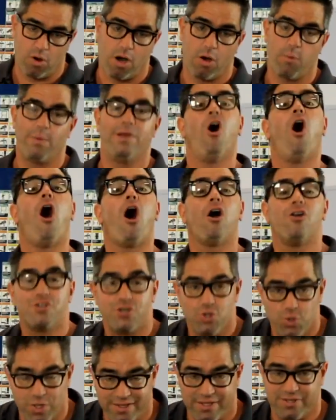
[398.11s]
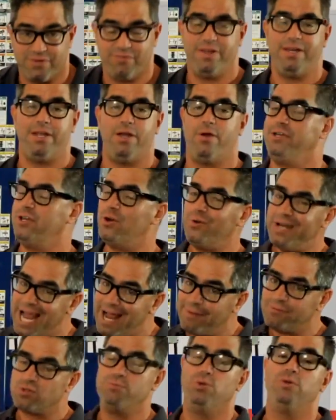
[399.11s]
all, we are shooting this video. You don't
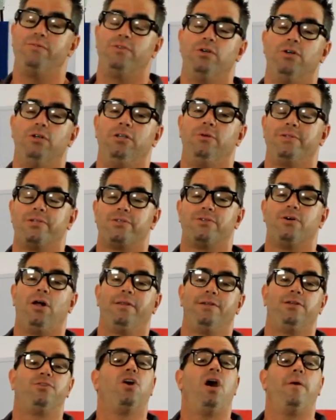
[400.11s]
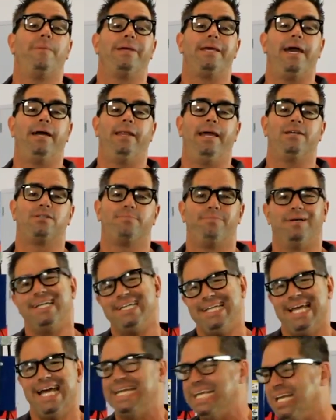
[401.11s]
have to remove the hood to install the Atomic LS,
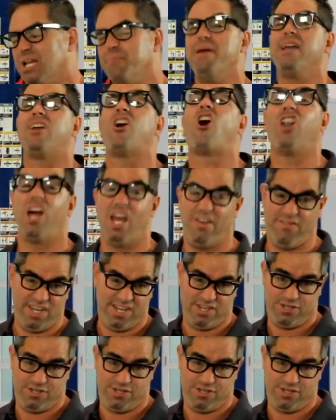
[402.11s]
but again, it'll make our life